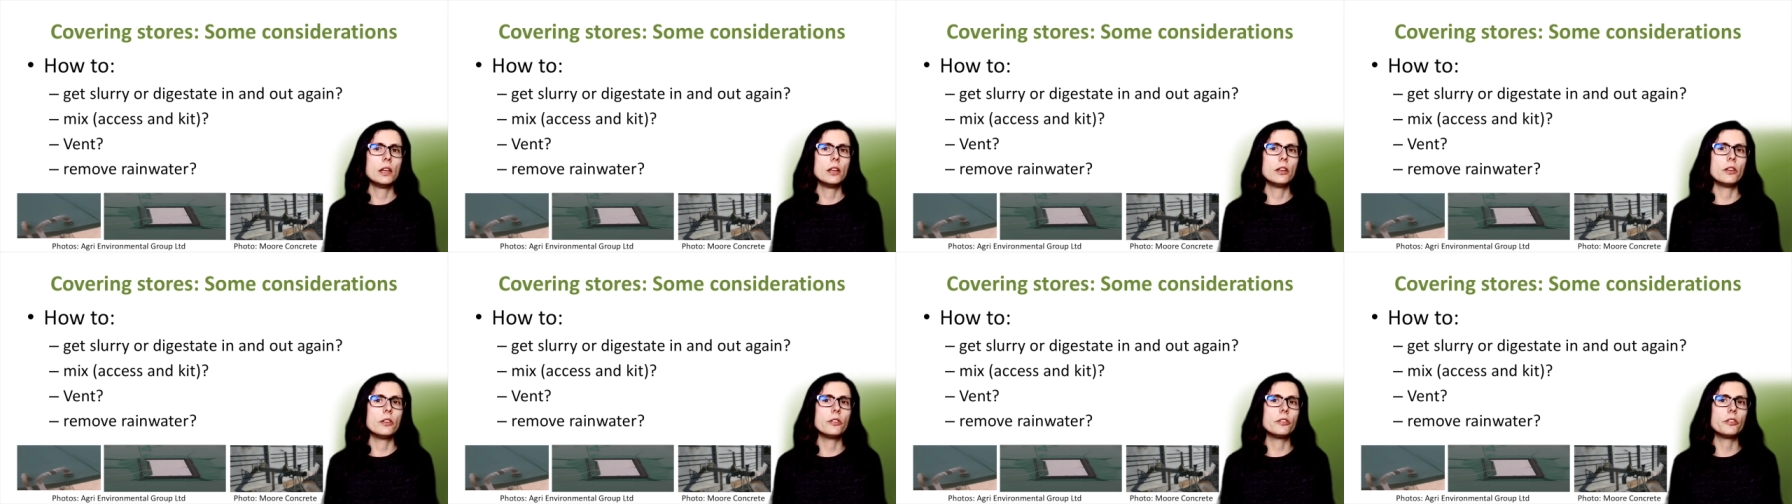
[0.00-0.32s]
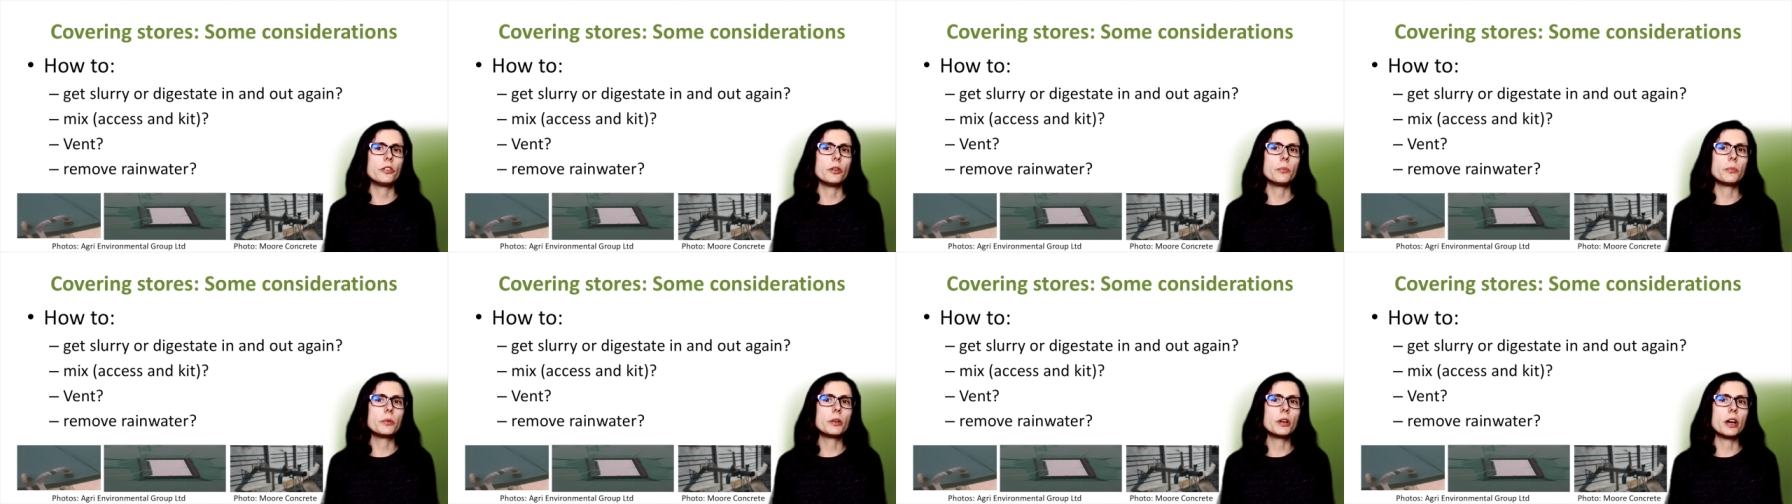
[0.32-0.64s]

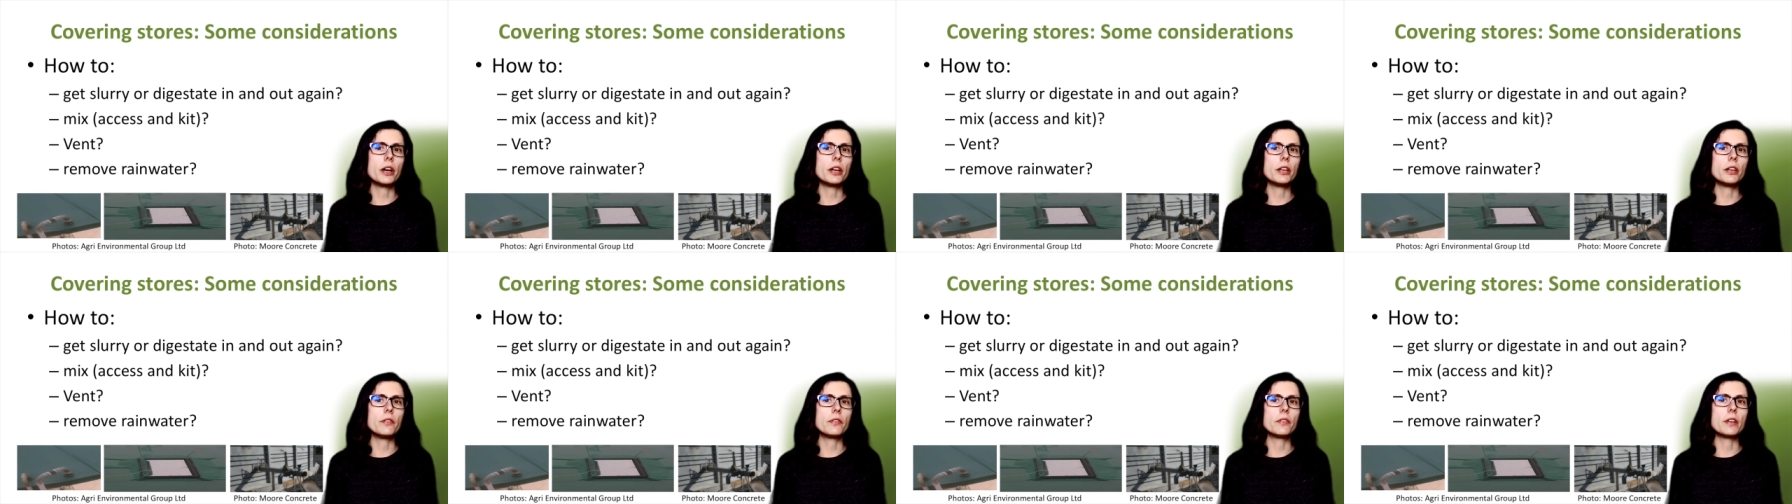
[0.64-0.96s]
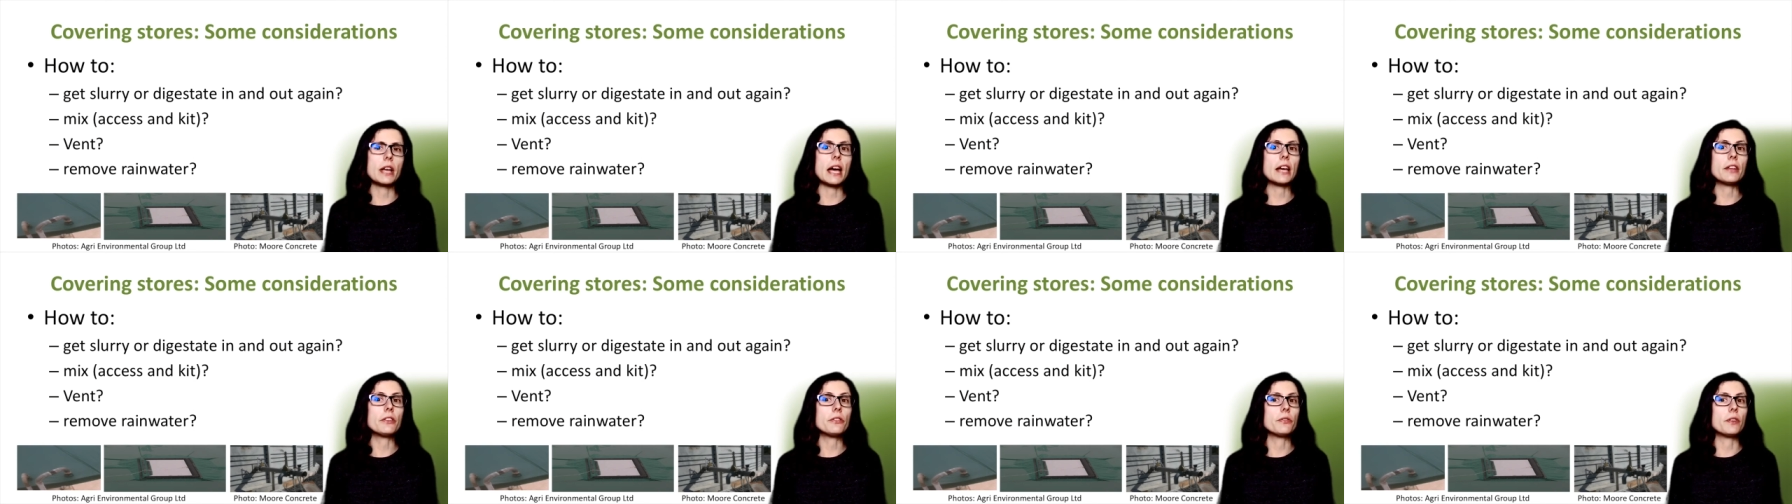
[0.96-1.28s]
Some kind of
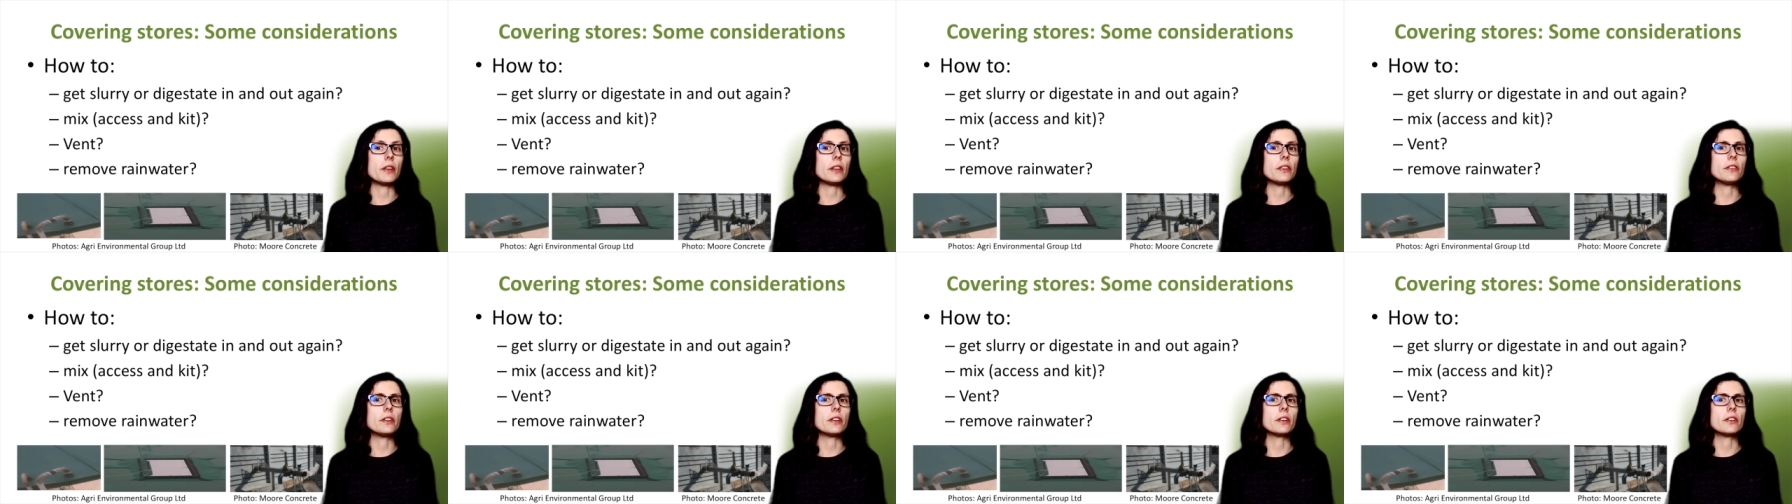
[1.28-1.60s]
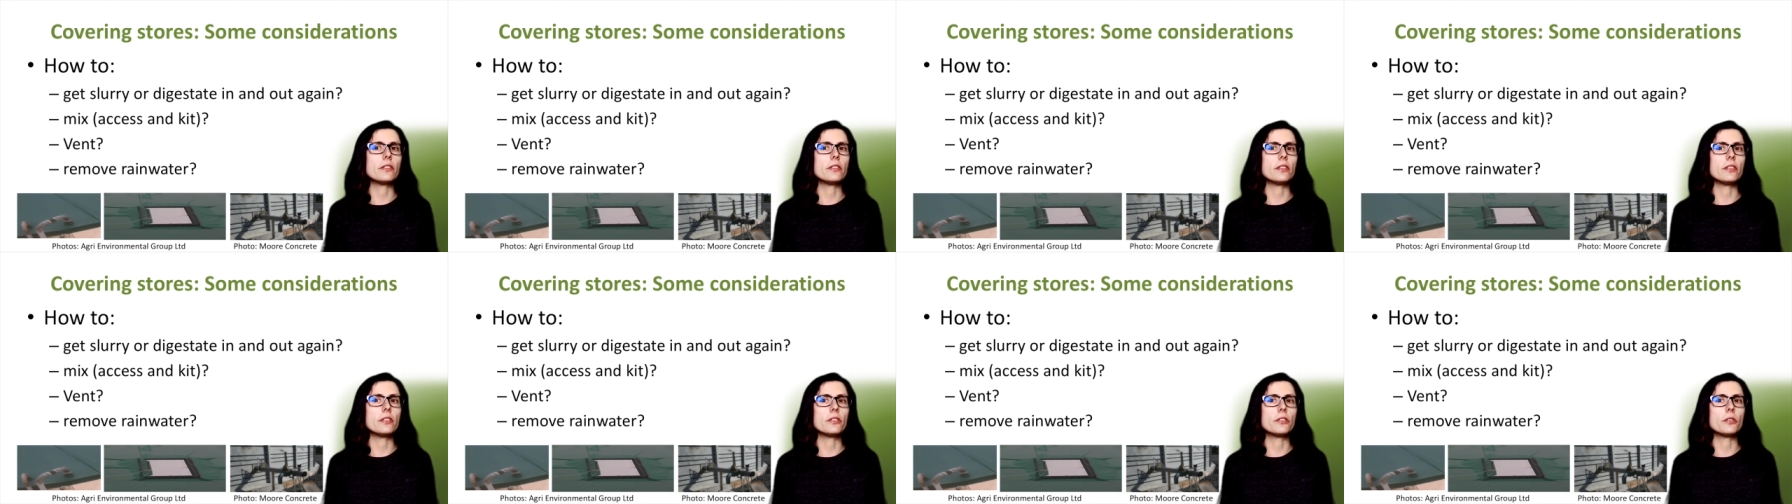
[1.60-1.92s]
gas venting
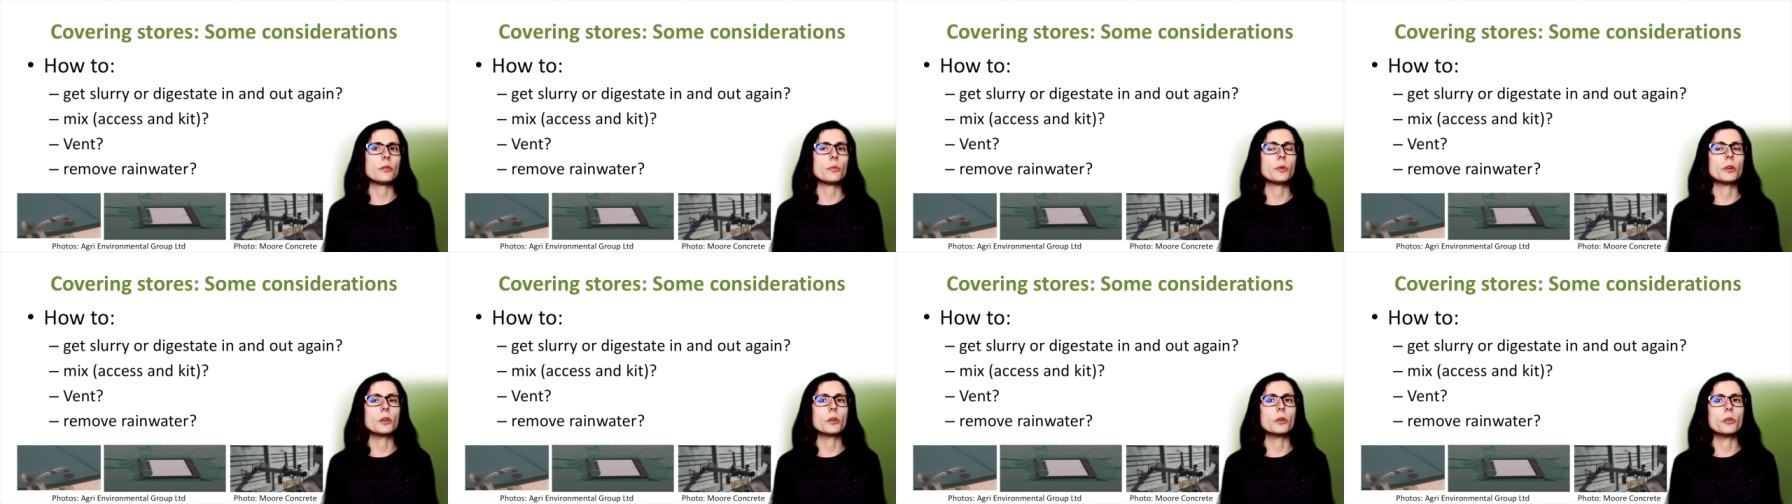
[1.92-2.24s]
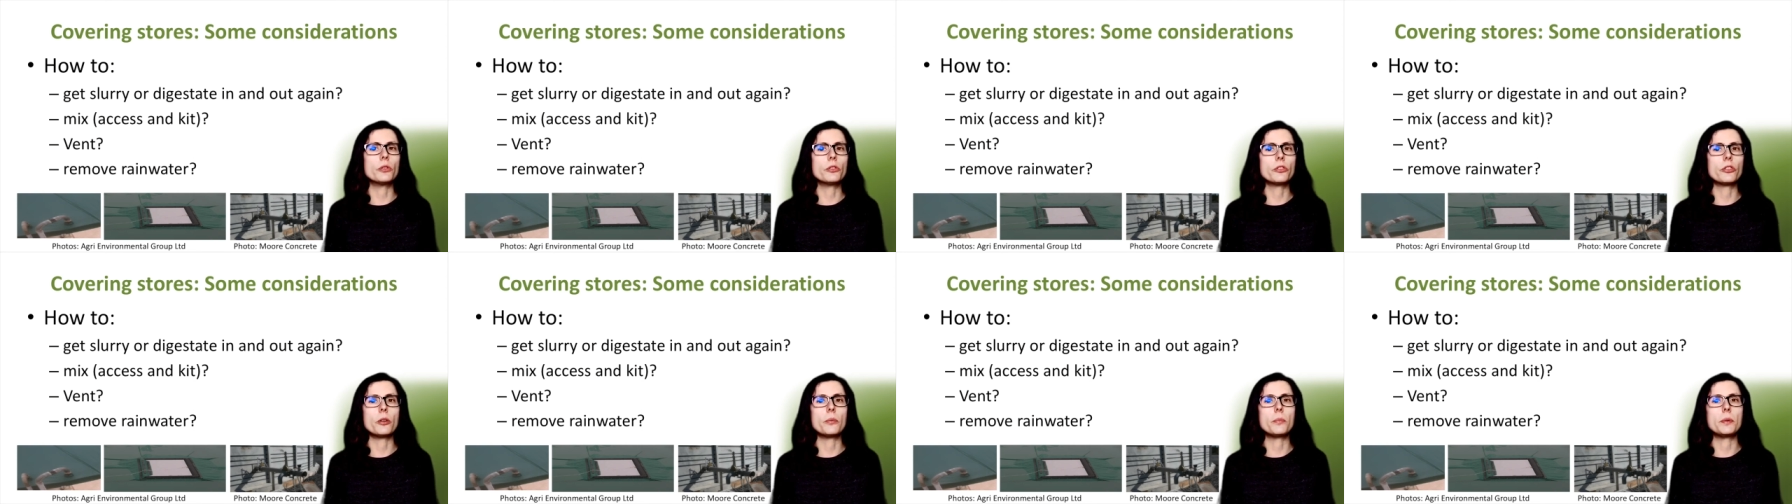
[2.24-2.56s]
system will
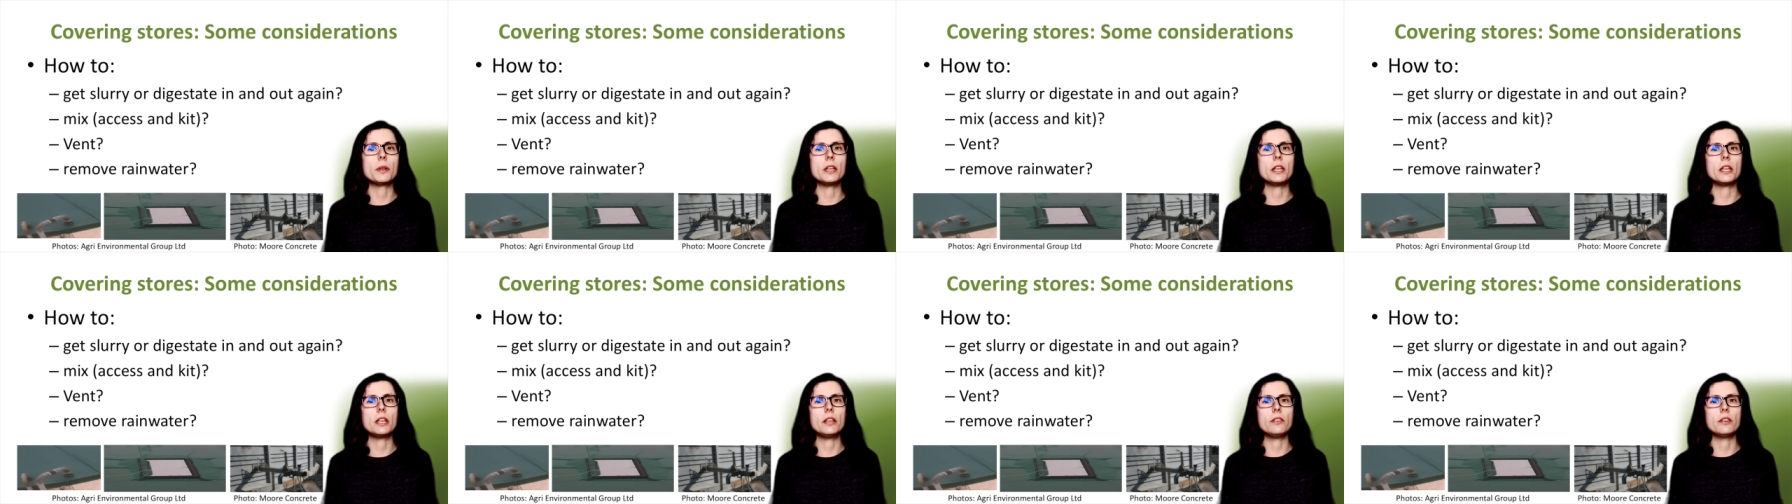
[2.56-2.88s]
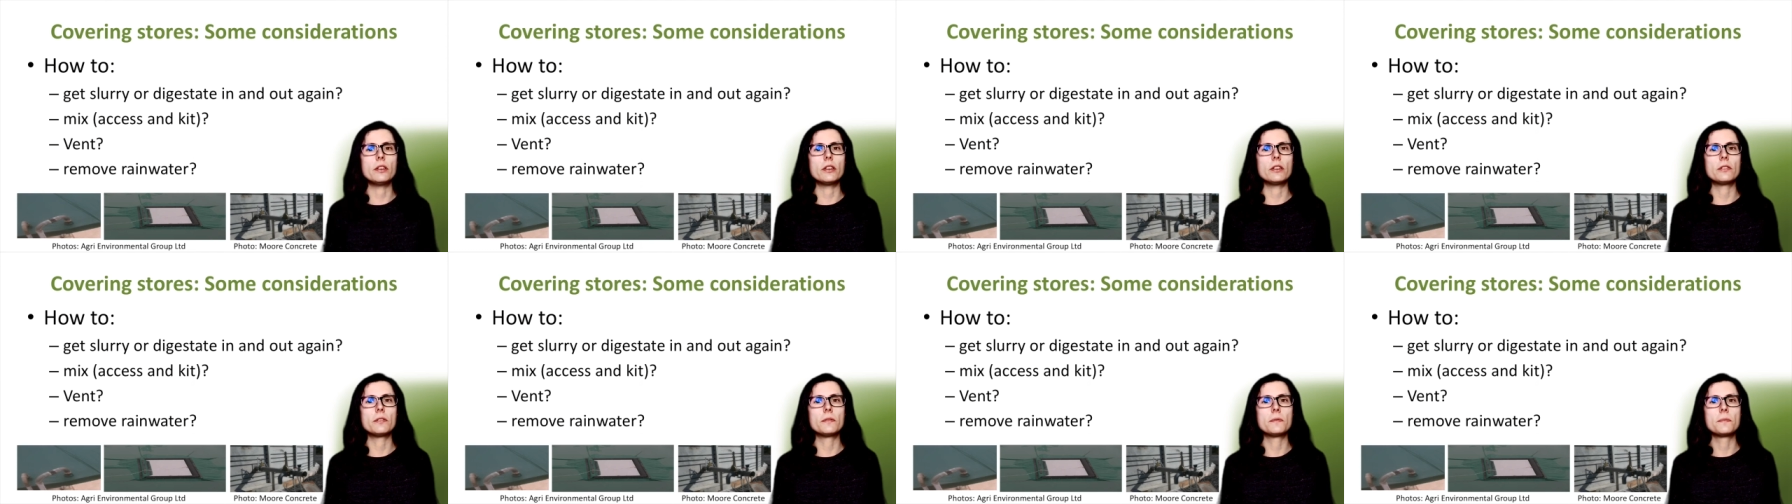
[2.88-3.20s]
also be
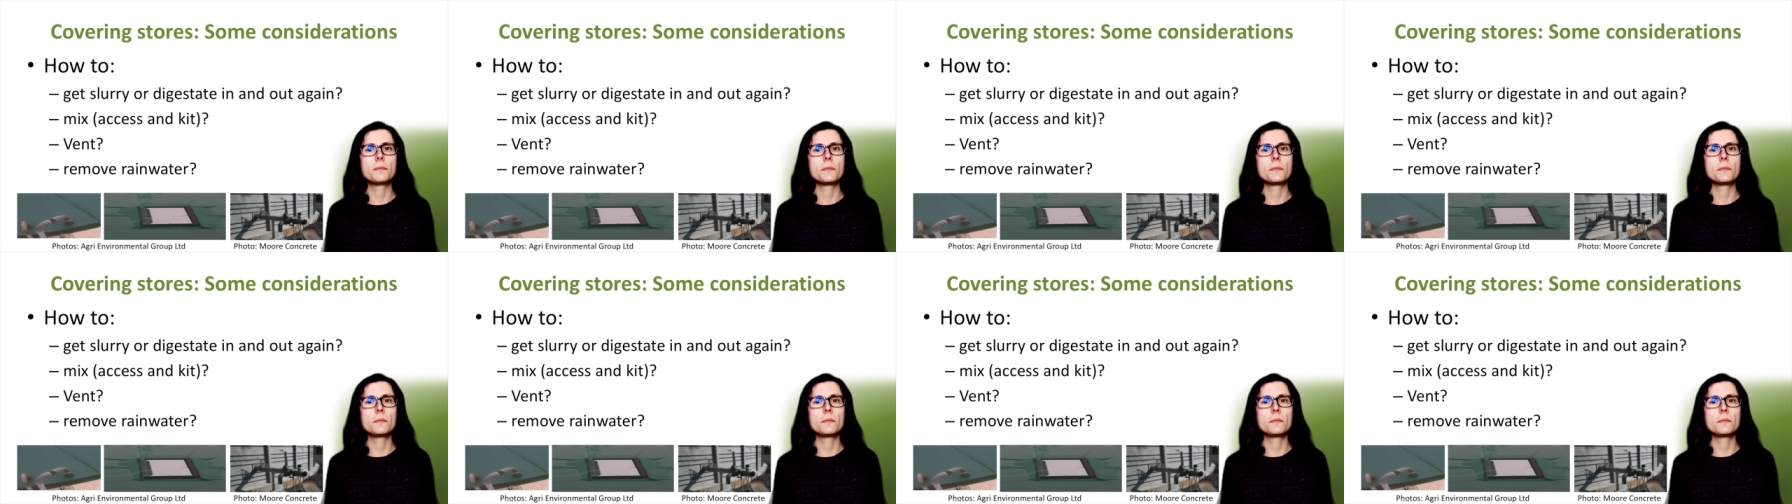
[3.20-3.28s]
needed.